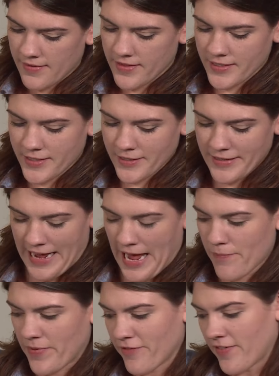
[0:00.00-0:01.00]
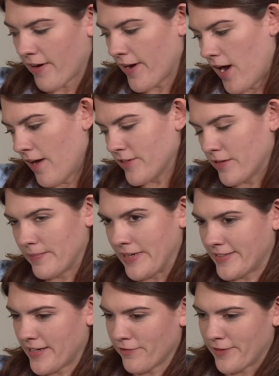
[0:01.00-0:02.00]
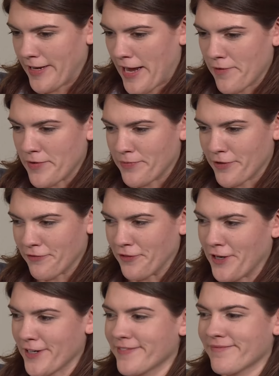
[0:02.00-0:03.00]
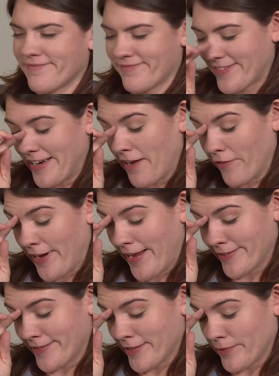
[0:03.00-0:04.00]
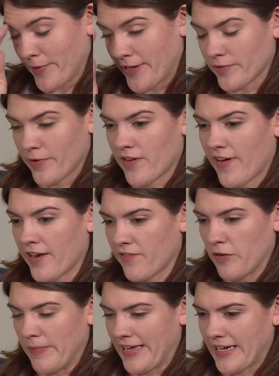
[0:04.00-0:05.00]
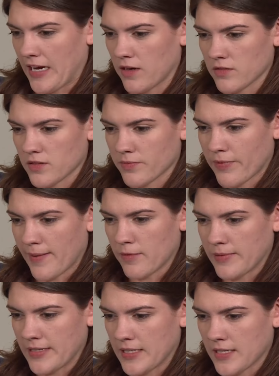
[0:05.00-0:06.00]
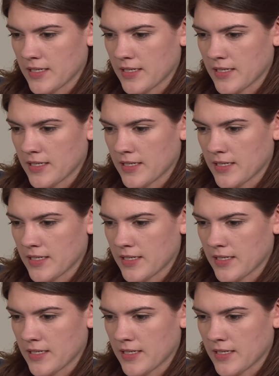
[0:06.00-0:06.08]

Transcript: This doesn't happen very often, but definitely I would prefer to never get to this place where I've had a few blackouts, probably.